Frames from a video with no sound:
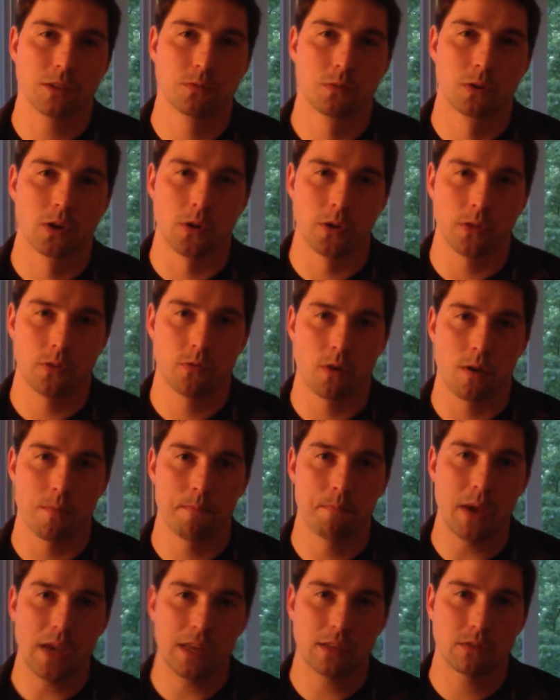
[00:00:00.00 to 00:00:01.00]
as we're going through
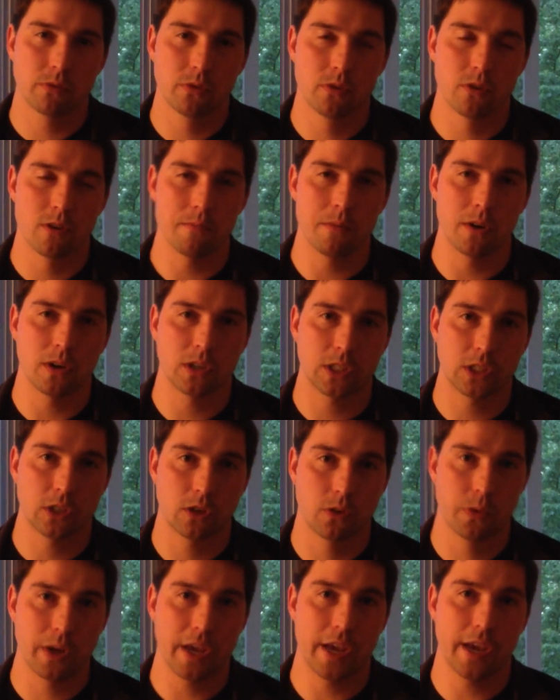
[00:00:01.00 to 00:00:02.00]
our beats, we want to make
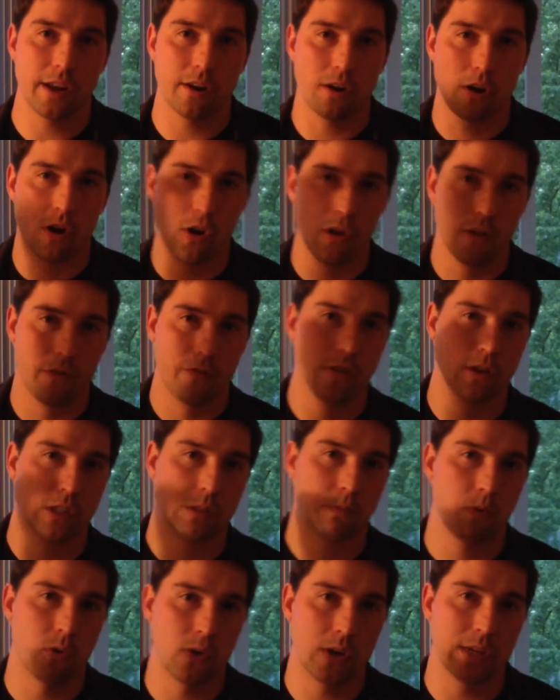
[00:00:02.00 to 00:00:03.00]
sure we hit all of
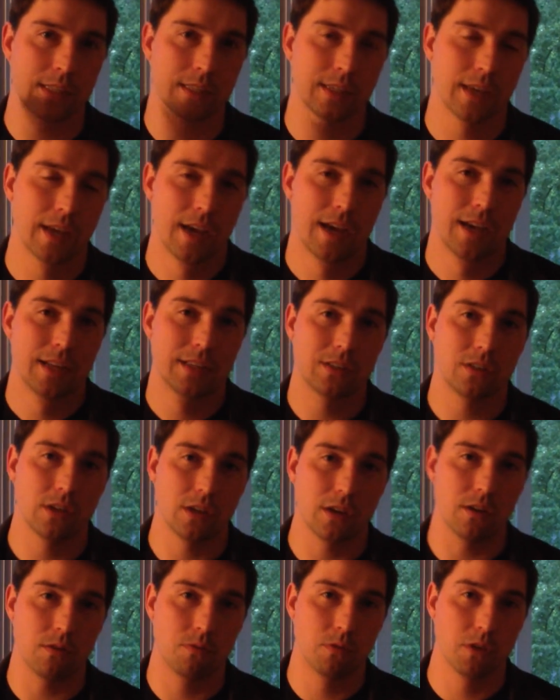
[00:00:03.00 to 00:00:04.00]
those points
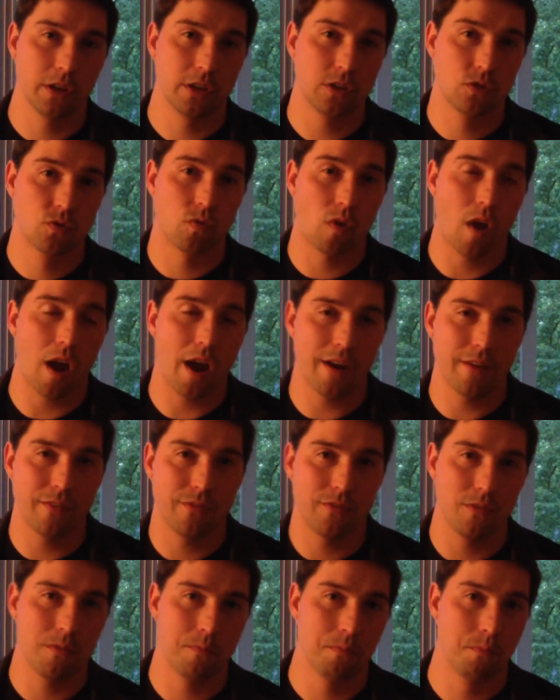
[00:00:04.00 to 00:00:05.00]
to really
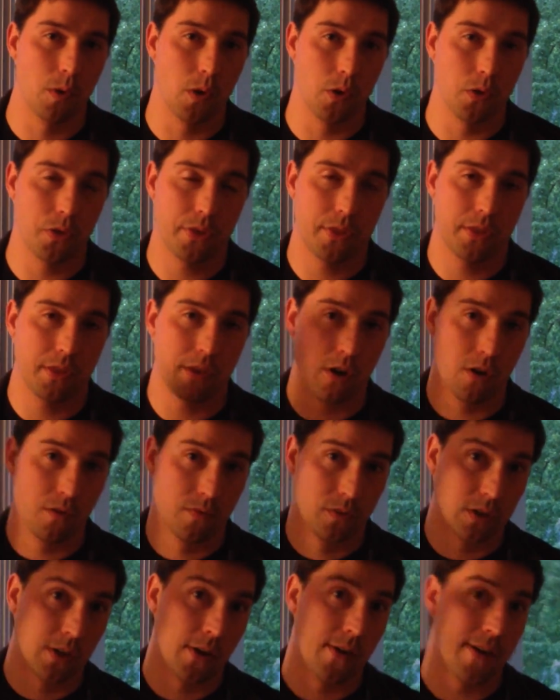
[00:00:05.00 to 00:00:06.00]
drive both the
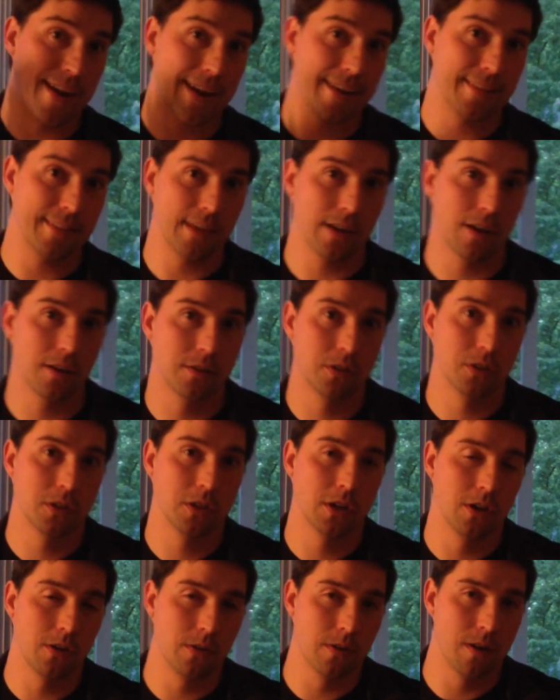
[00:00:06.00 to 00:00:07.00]
overtone and the
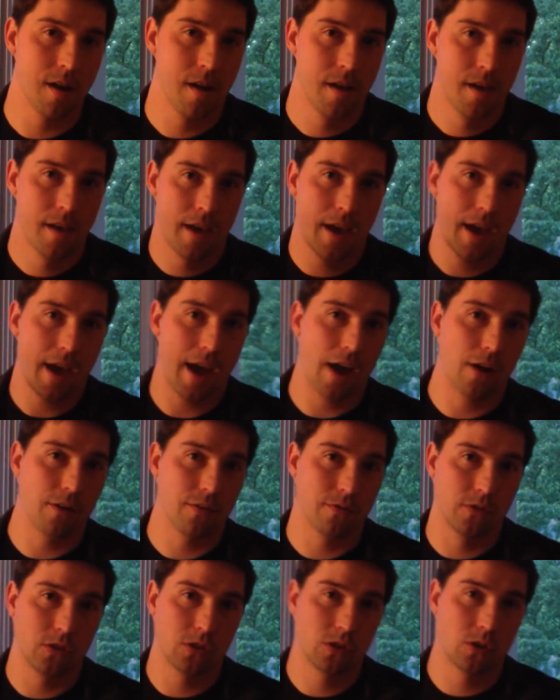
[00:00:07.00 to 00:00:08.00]
undertone out
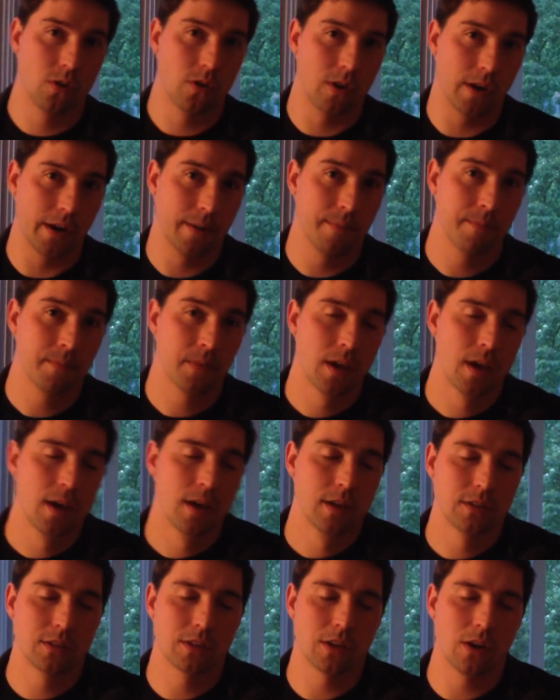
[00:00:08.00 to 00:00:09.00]
of the story.
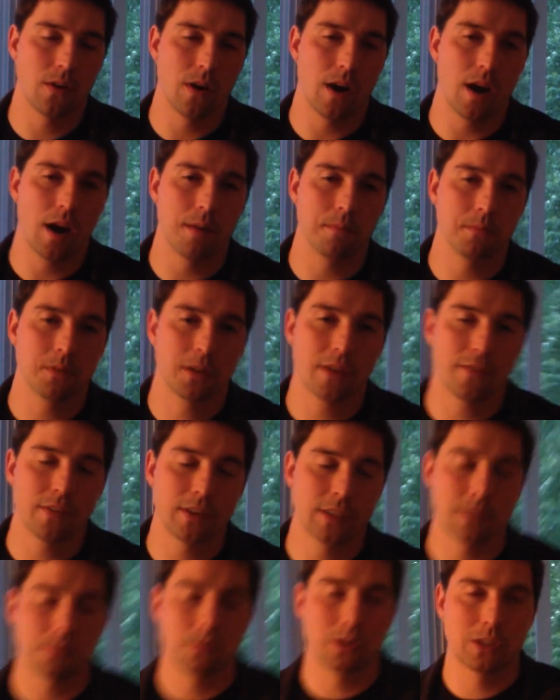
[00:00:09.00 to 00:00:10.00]
So
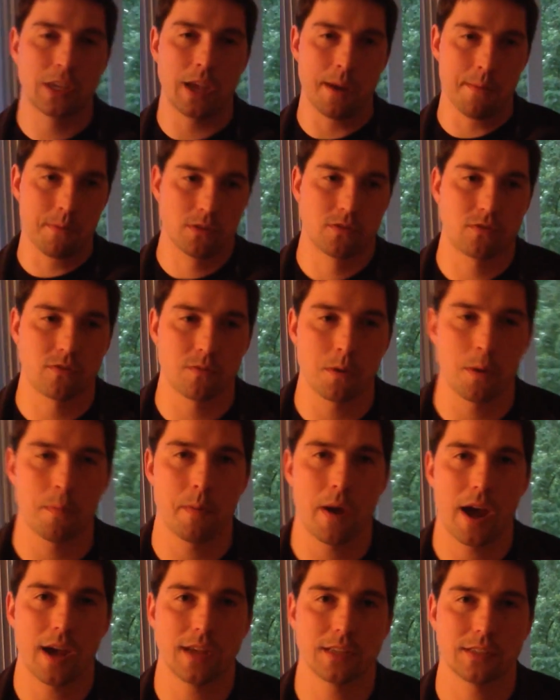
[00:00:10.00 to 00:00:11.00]
giving some examples from our
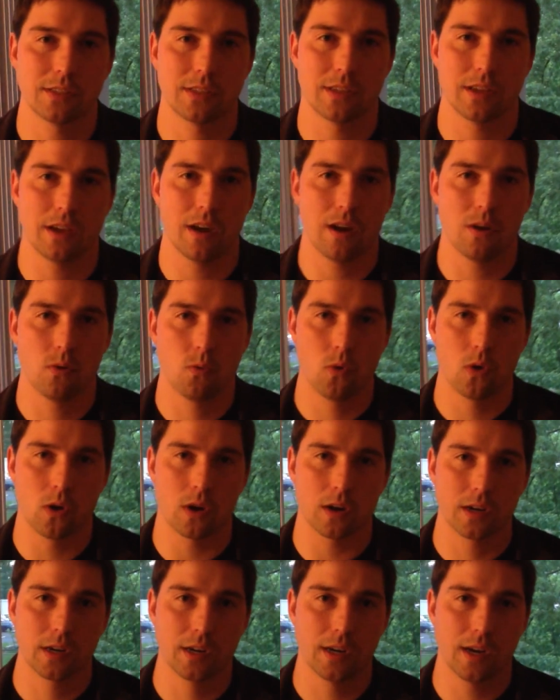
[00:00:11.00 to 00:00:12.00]
past
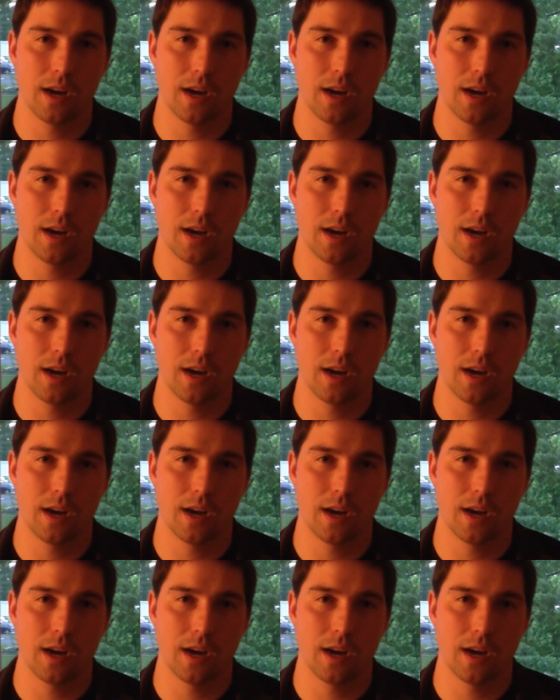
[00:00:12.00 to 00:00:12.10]
work,